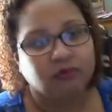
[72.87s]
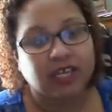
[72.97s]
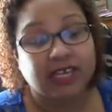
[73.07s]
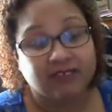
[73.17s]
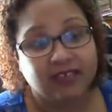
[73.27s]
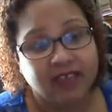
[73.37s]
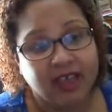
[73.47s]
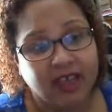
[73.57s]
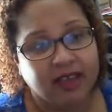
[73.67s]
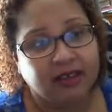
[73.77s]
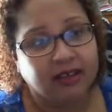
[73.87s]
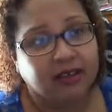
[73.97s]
given that,